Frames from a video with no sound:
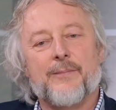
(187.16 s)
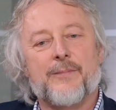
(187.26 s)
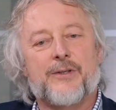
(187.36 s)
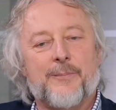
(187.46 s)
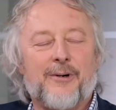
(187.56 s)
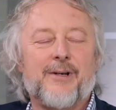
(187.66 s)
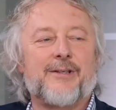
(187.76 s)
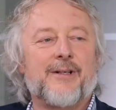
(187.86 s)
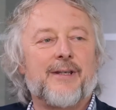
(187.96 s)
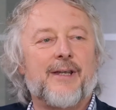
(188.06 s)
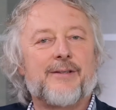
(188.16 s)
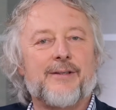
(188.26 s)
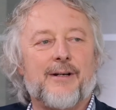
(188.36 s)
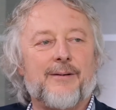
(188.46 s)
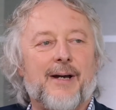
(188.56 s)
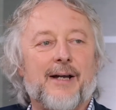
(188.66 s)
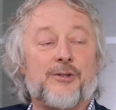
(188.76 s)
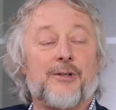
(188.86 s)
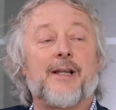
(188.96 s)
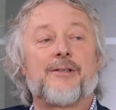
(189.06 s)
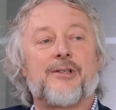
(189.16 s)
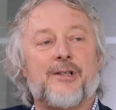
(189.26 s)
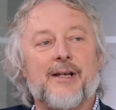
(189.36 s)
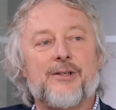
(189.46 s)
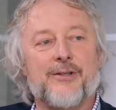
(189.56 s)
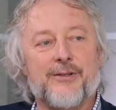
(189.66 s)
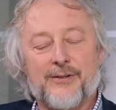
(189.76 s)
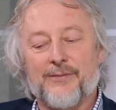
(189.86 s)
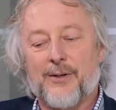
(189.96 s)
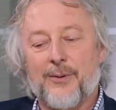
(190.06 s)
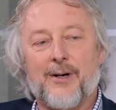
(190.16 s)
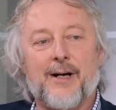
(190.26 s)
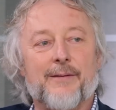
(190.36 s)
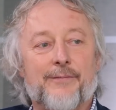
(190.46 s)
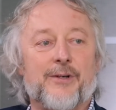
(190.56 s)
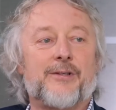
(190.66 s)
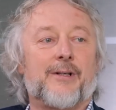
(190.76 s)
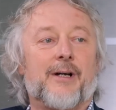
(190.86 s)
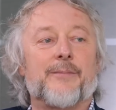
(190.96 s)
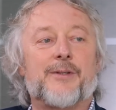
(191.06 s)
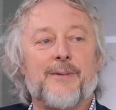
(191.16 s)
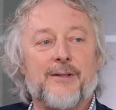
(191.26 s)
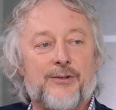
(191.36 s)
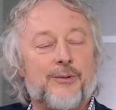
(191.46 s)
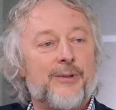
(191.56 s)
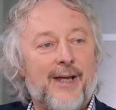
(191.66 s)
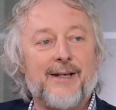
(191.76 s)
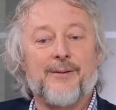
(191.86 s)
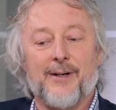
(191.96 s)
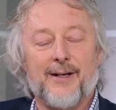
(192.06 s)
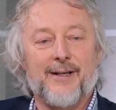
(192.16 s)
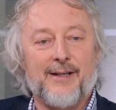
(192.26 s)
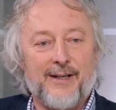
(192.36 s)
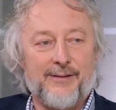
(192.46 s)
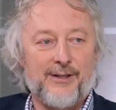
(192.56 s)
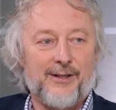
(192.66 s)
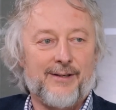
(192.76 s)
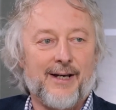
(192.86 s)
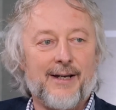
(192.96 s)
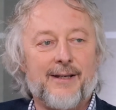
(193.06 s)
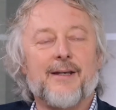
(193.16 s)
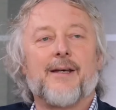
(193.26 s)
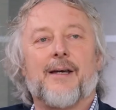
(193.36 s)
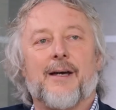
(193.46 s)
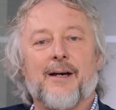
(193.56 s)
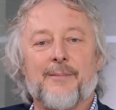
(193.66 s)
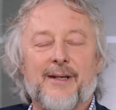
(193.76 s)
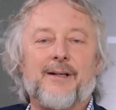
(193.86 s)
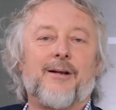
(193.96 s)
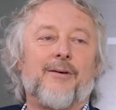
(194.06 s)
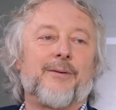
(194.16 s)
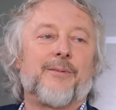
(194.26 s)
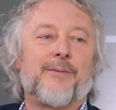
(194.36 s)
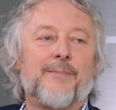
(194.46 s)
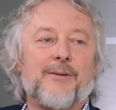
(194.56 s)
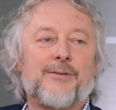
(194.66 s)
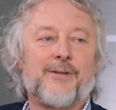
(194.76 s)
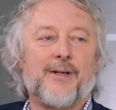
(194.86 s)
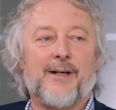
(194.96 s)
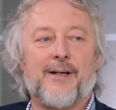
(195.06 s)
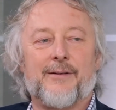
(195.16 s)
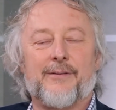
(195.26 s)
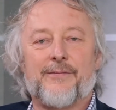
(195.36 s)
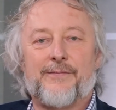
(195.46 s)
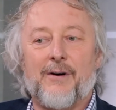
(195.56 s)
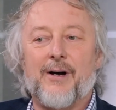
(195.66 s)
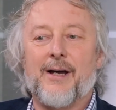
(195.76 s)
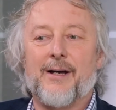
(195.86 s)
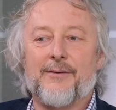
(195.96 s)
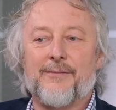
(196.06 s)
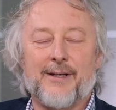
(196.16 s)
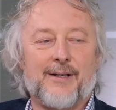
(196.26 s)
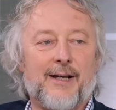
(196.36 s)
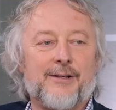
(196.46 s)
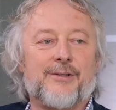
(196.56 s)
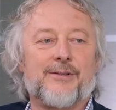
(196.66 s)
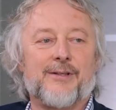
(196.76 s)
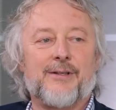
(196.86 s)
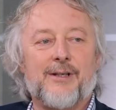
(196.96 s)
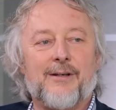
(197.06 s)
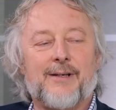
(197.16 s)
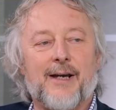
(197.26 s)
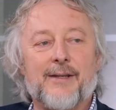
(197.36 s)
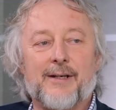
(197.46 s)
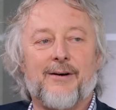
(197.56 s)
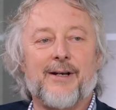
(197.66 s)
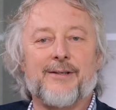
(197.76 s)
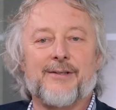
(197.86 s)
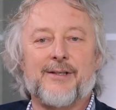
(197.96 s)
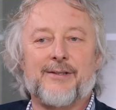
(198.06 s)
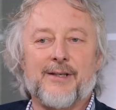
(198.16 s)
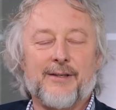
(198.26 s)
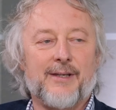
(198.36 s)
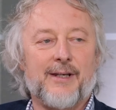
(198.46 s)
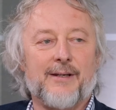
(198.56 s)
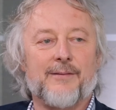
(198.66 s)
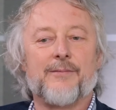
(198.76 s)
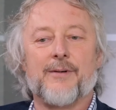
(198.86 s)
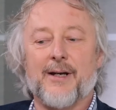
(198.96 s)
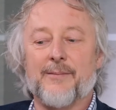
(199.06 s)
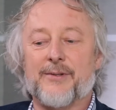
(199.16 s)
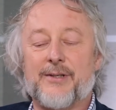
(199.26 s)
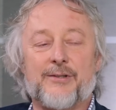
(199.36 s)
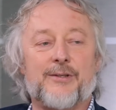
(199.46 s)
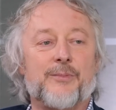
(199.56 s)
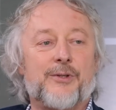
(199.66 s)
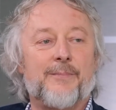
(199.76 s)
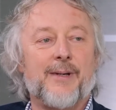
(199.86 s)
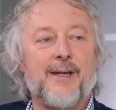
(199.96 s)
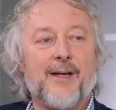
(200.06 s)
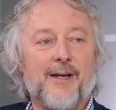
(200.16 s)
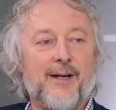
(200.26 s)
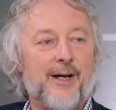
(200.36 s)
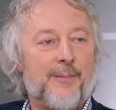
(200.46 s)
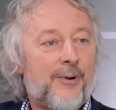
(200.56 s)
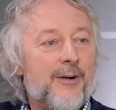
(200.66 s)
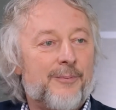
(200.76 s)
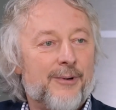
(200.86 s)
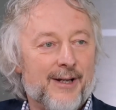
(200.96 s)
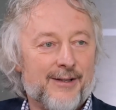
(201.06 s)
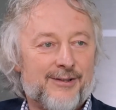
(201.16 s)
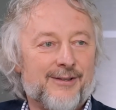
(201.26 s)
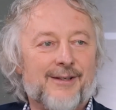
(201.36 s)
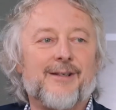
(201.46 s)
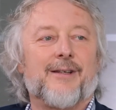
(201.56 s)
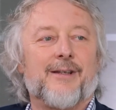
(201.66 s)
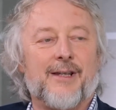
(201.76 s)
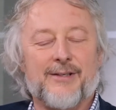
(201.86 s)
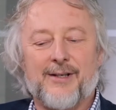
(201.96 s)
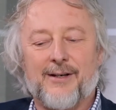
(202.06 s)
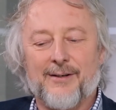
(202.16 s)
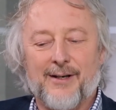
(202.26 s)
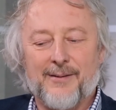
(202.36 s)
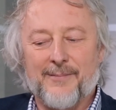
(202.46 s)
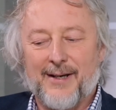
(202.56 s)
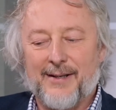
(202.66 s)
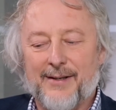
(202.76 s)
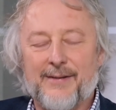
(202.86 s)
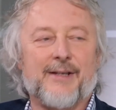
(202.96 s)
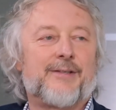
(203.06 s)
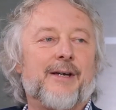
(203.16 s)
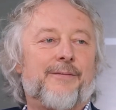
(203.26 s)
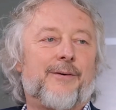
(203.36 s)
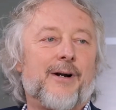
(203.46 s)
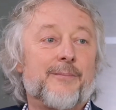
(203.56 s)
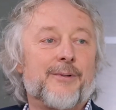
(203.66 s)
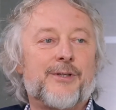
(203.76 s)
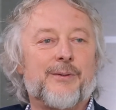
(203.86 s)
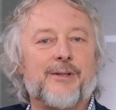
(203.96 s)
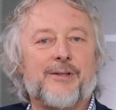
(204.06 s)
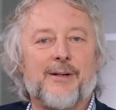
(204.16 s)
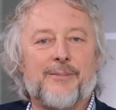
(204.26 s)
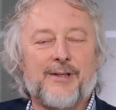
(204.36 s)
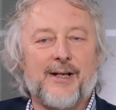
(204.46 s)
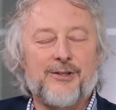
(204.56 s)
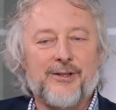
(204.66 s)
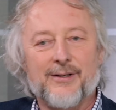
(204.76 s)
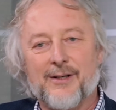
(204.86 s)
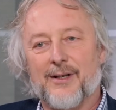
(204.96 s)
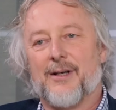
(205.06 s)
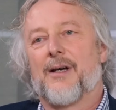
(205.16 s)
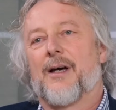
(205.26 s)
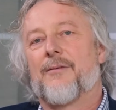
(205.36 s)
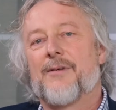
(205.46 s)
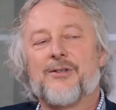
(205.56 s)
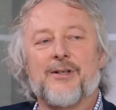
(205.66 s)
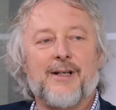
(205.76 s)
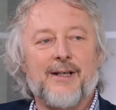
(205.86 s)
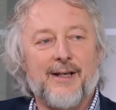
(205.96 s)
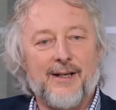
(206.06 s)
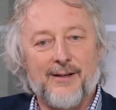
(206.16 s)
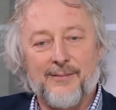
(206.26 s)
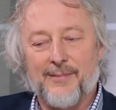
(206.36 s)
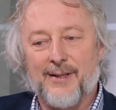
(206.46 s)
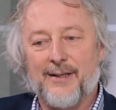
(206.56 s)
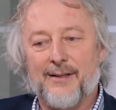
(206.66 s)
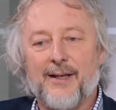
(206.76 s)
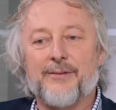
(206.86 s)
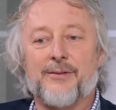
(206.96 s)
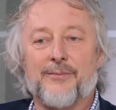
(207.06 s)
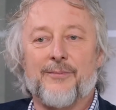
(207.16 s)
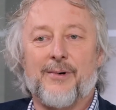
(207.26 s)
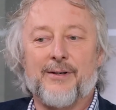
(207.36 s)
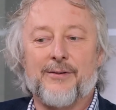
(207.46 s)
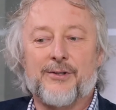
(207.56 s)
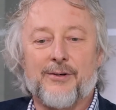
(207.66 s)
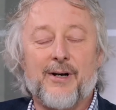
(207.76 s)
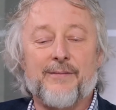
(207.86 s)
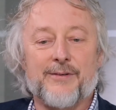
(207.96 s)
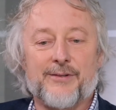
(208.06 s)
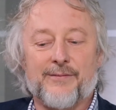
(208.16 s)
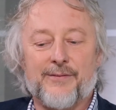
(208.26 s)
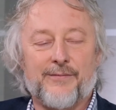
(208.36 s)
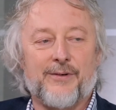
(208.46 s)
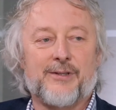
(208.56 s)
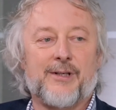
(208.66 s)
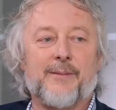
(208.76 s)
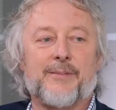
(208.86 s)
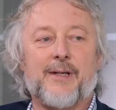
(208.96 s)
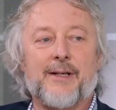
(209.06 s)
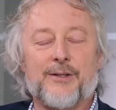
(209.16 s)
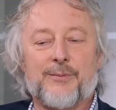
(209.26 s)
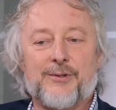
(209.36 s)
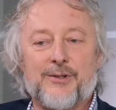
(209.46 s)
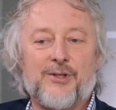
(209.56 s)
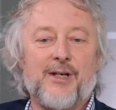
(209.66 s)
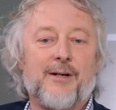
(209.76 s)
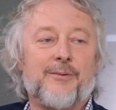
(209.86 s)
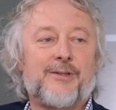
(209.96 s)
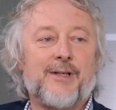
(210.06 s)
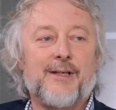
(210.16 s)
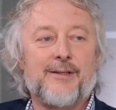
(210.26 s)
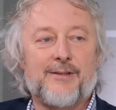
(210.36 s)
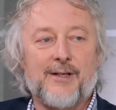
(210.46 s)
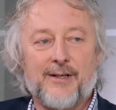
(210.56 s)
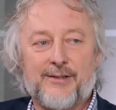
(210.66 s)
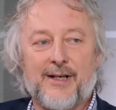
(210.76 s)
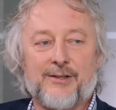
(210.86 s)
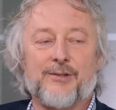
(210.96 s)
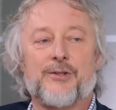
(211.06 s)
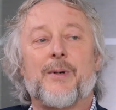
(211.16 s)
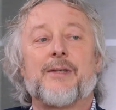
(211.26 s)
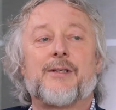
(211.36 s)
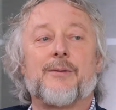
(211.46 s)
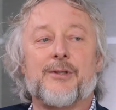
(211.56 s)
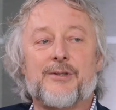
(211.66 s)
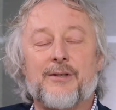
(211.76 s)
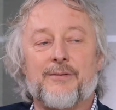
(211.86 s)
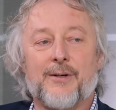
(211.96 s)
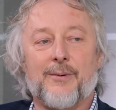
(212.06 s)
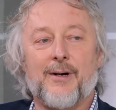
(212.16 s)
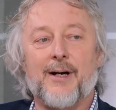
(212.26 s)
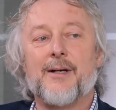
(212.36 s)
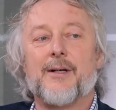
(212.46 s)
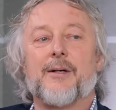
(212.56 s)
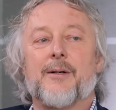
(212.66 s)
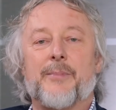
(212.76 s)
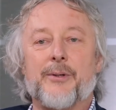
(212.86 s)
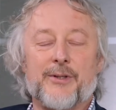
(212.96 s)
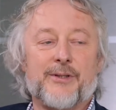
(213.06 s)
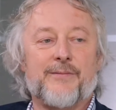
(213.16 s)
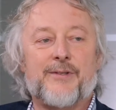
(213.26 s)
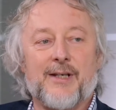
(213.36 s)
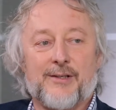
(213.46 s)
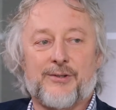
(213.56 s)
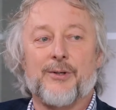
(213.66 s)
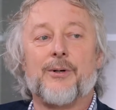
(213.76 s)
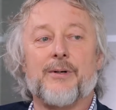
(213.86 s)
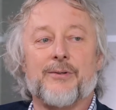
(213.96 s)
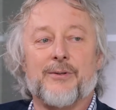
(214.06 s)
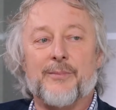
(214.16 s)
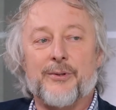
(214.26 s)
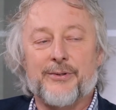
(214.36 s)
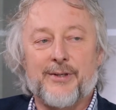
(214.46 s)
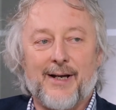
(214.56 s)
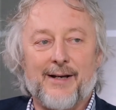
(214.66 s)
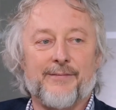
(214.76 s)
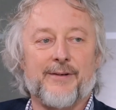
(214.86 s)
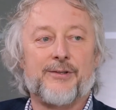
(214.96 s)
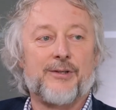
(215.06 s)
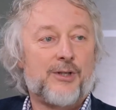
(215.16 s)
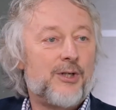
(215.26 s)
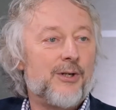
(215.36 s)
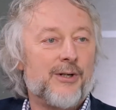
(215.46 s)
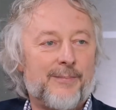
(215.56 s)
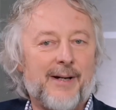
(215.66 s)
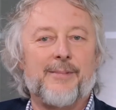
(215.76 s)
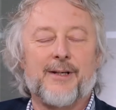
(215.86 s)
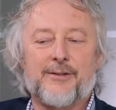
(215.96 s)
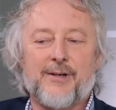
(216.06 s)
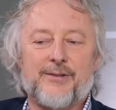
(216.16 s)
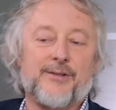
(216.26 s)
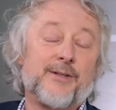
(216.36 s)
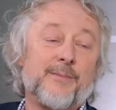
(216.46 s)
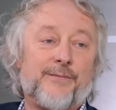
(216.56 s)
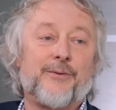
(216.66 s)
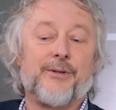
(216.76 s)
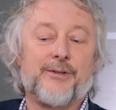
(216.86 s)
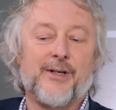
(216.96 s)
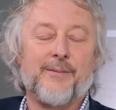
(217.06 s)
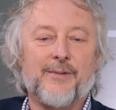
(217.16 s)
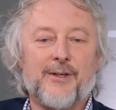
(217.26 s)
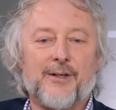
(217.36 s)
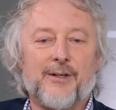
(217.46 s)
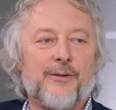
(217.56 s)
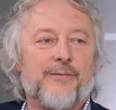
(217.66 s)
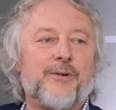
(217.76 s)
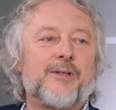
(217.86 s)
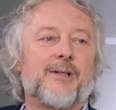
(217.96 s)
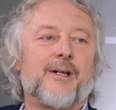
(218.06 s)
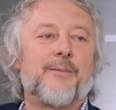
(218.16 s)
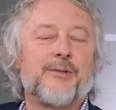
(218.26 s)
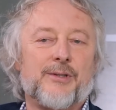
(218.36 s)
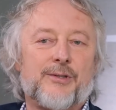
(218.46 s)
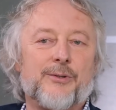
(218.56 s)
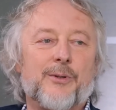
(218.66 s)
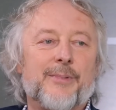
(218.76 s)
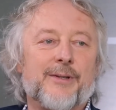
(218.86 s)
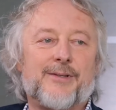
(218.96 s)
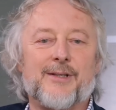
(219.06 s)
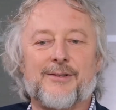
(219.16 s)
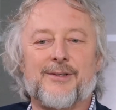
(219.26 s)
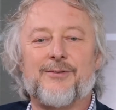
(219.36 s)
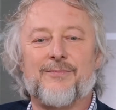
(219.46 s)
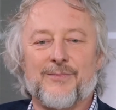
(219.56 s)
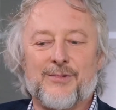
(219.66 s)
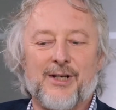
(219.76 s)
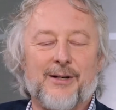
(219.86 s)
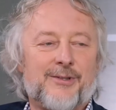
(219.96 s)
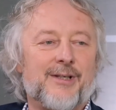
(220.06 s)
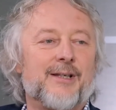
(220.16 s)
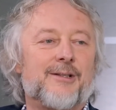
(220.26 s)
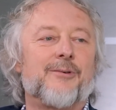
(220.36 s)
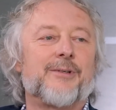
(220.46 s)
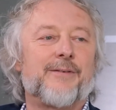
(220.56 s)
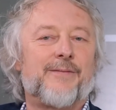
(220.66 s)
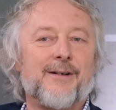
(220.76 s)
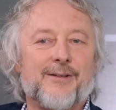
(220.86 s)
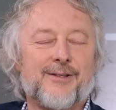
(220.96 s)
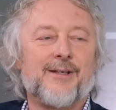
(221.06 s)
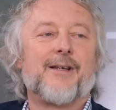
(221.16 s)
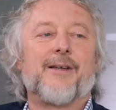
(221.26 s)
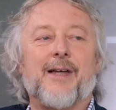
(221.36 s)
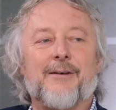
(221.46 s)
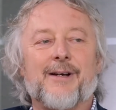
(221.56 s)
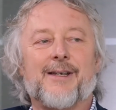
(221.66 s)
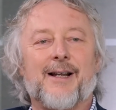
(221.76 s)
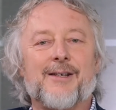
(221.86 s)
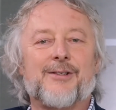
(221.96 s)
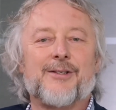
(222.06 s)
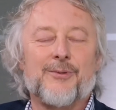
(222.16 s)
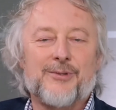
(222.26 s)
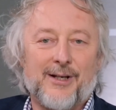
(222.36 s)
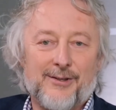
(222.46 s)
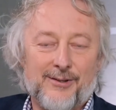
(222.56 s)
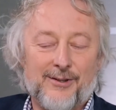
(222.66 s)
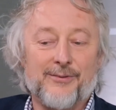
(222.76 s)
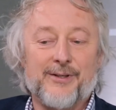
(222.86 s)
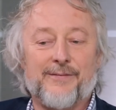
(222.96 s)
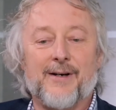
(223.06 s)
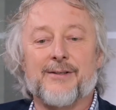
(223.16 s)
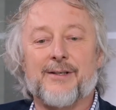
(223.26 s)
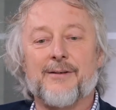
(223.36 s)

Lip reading: Surprisingly, there's no actual legislation to require voice alarm to be installed anywhere in the UK. In line with most fire regulations in the UK, the guidance is that the system should be appropriate. There's no, and that's therefore open to interpretation. Originally, in London, one of the drivers of the voice alarm standards was the GLC's Section 20, which did require buildings of 6 stories or more to have a secure public address system before the term voice alarm was installed. But since the GLC is long defunct, that regulation is also long defunct.